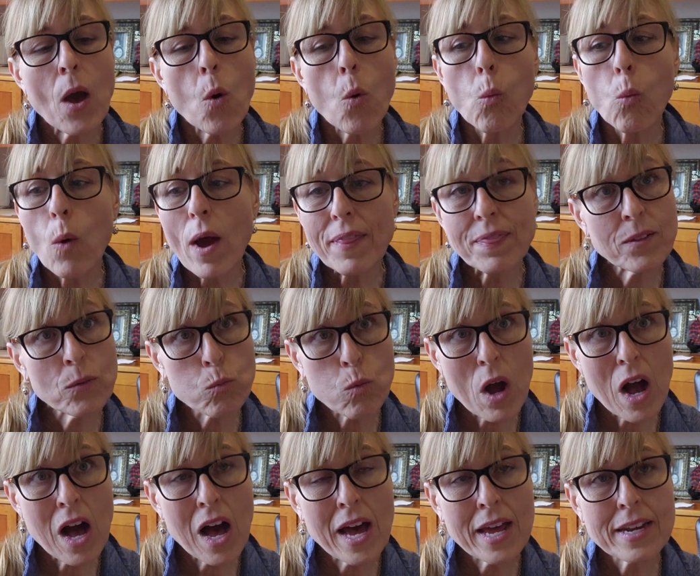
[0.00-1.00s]
when the
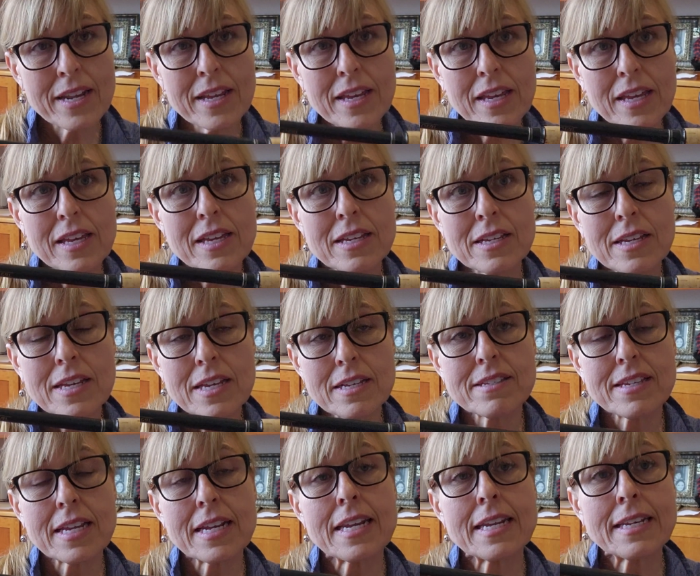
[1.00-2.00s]
rod
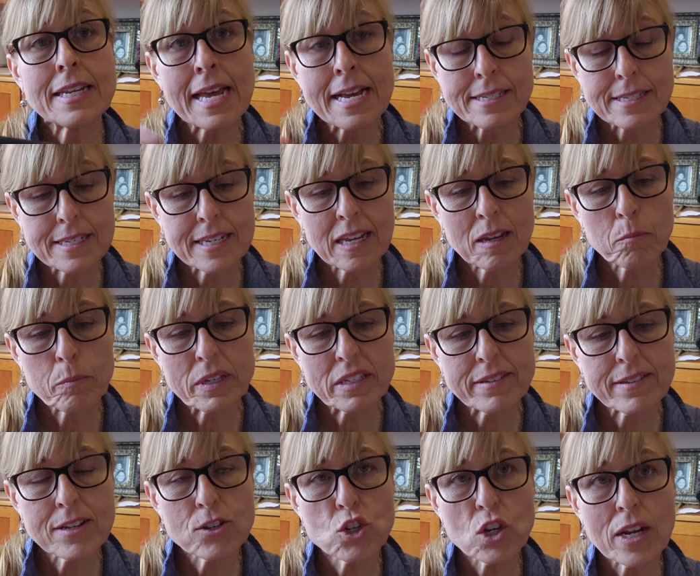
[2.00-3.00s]
is in a nesting
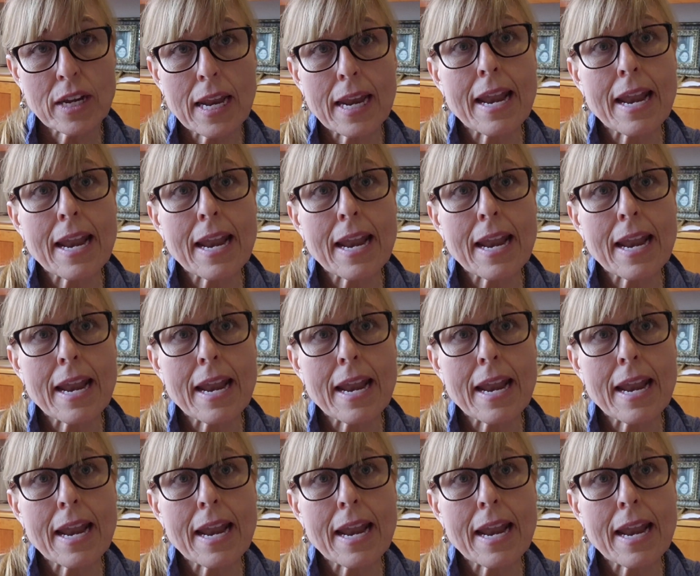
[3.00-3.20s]
position.